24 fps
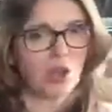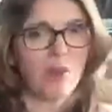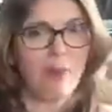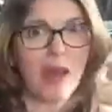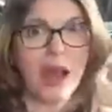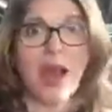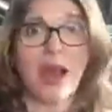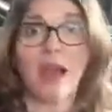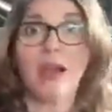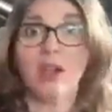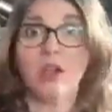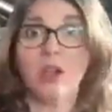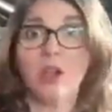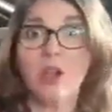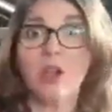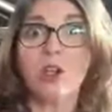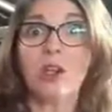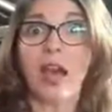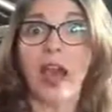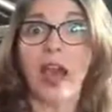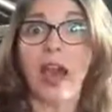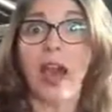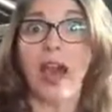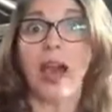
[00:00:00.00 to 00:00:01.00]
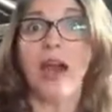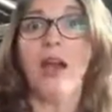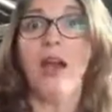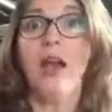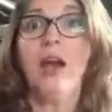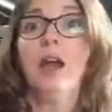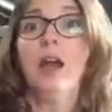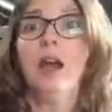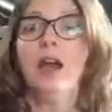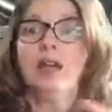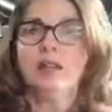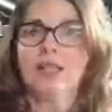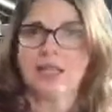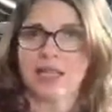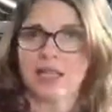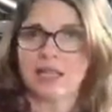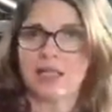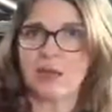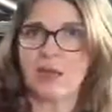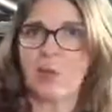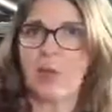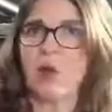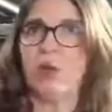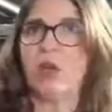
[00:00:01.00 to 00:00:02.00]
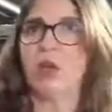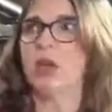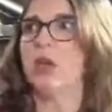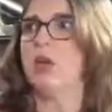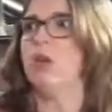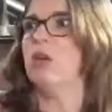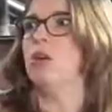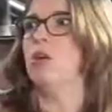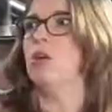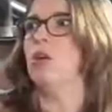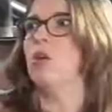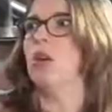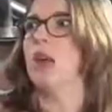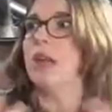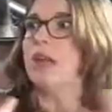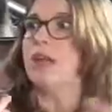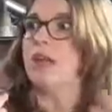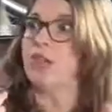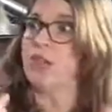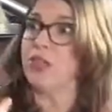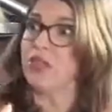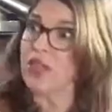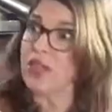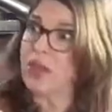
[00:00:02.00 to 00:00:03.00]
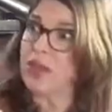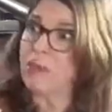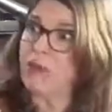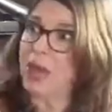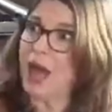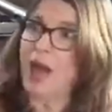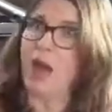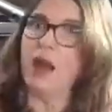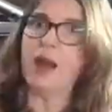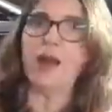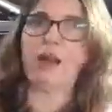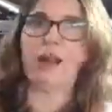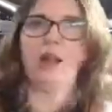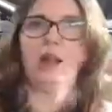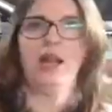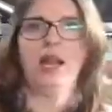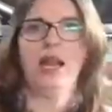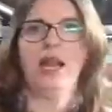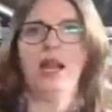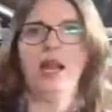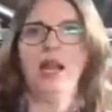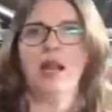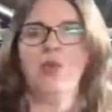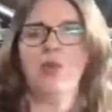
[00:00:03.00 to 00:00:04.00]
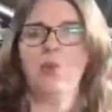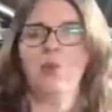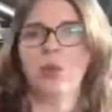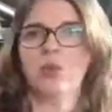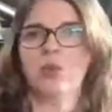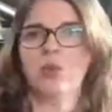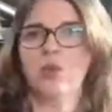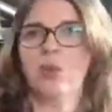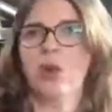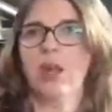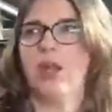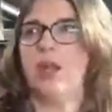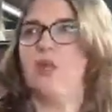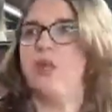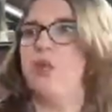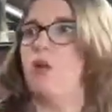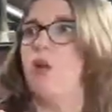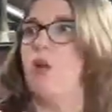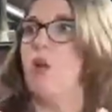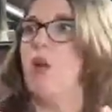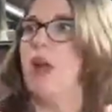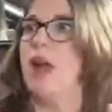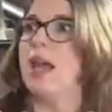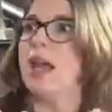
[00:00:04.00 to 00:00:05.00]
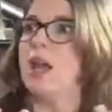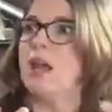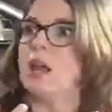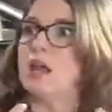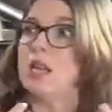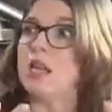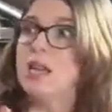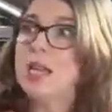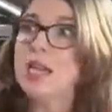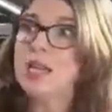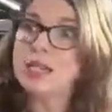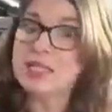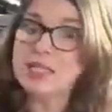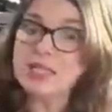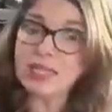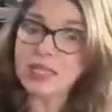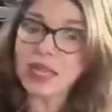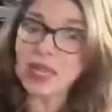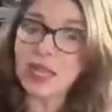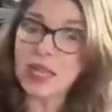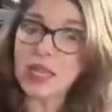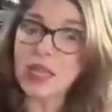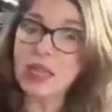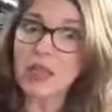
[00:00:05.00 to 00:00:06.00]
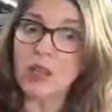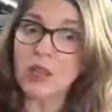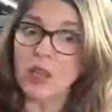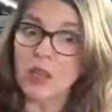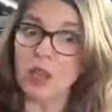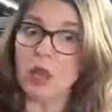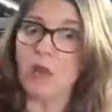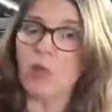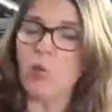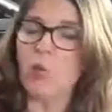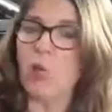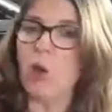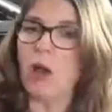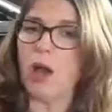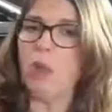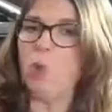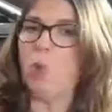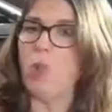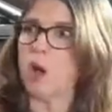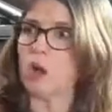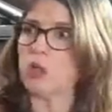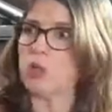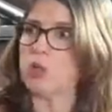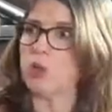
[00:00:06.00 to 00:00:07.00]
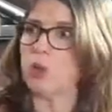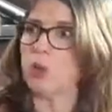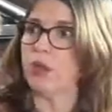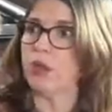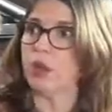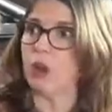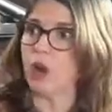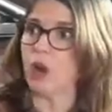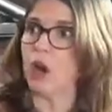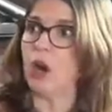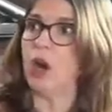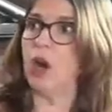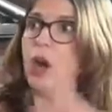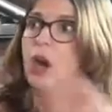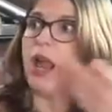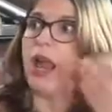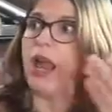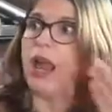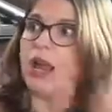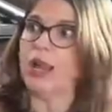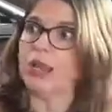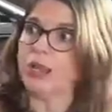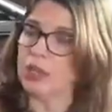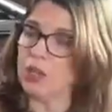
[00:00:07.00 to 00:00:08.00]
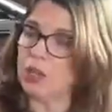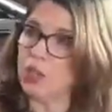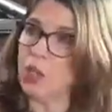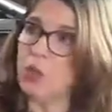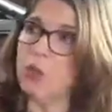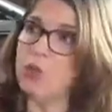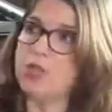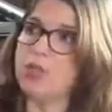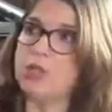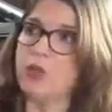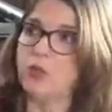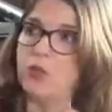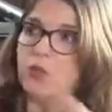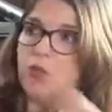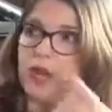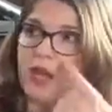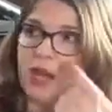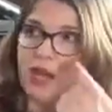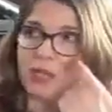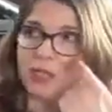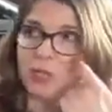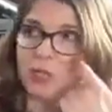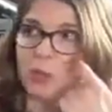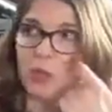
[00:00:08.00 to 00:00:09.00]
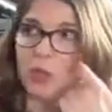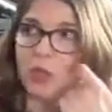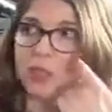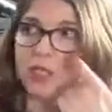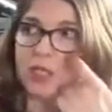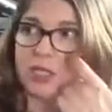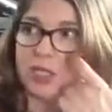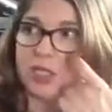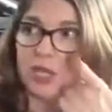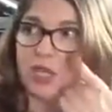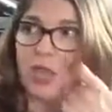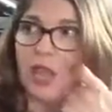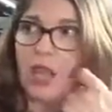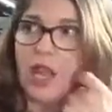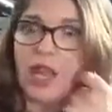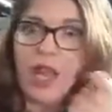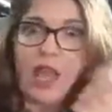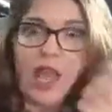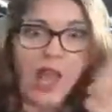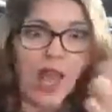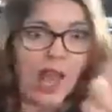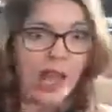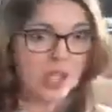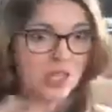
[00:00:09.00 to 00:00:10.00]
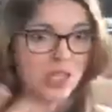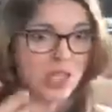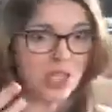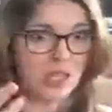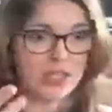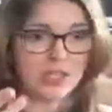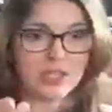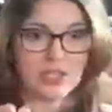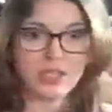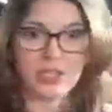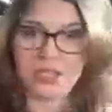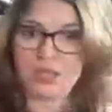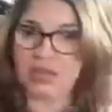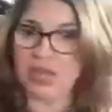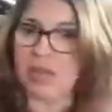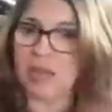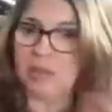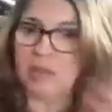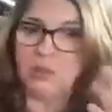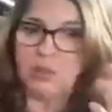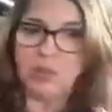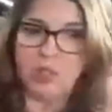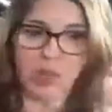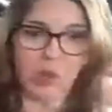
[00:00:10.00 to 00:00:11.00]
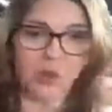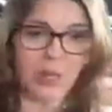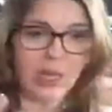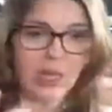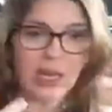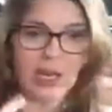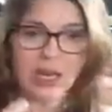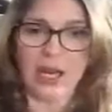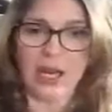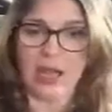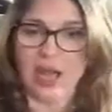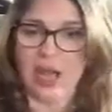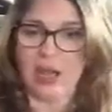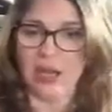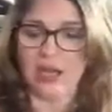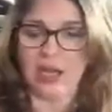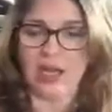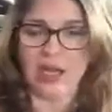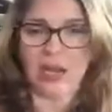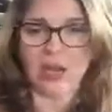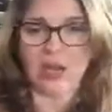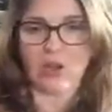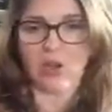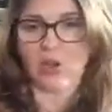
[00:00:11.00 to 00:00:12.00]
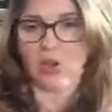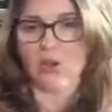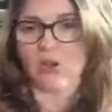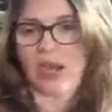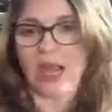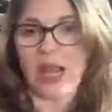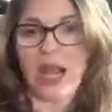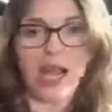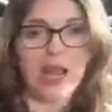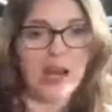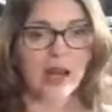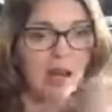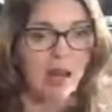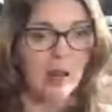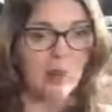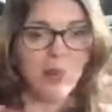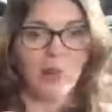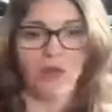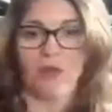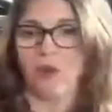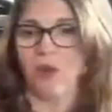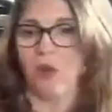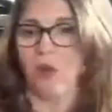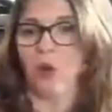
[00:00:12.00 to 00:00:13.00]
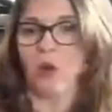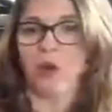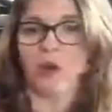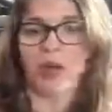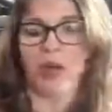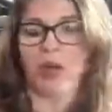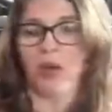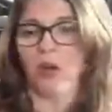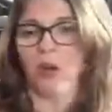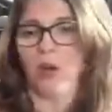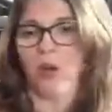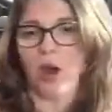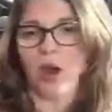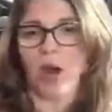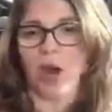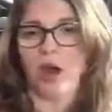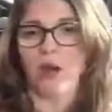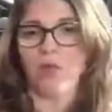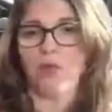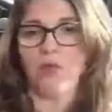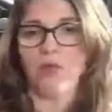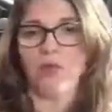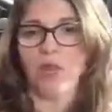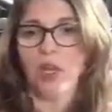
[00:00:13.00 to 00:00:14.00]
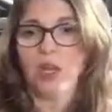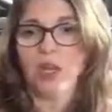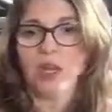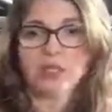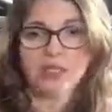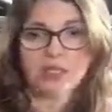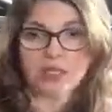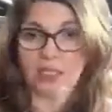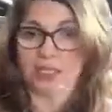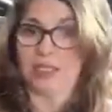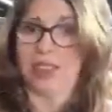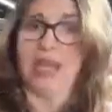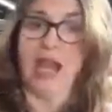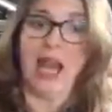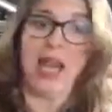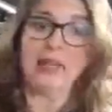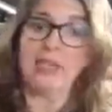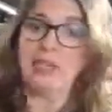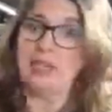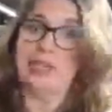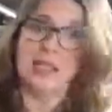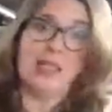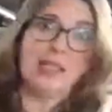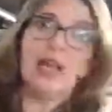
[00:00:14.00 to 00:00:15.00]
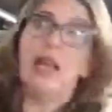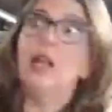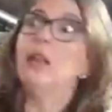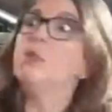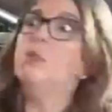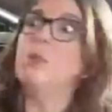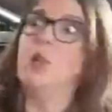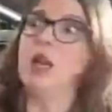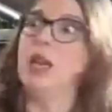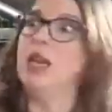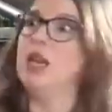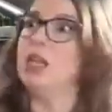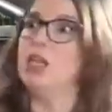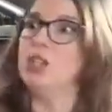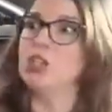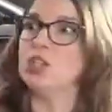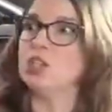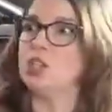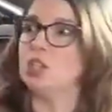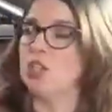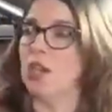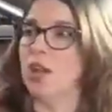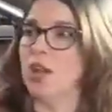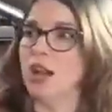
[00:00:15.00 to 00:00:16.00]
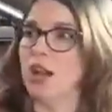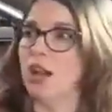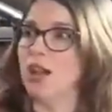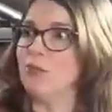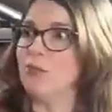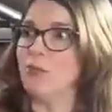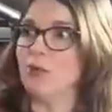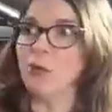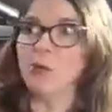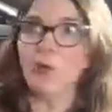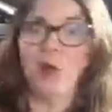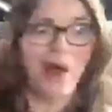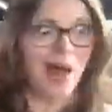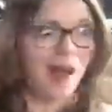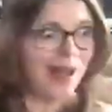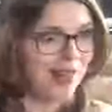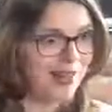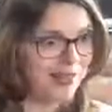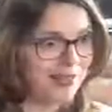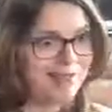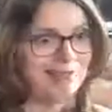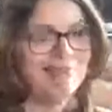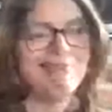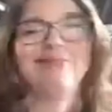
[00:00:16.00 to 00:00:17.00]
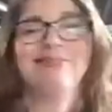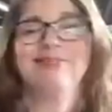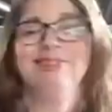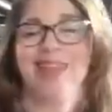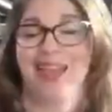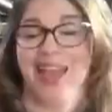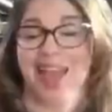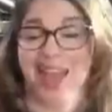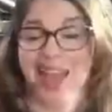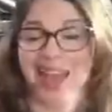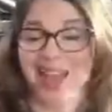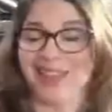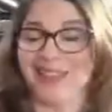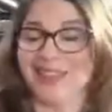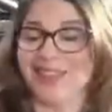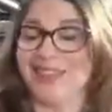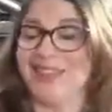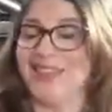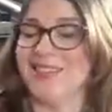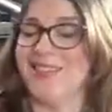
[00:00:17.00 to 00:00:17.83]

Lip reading: back and look at a testimonial, or I could think about a client I'd worked with, or I could see, what worked with her and use it for the next person, and just keep doing and create a portfolio of success and celebrate each and every one. Yes.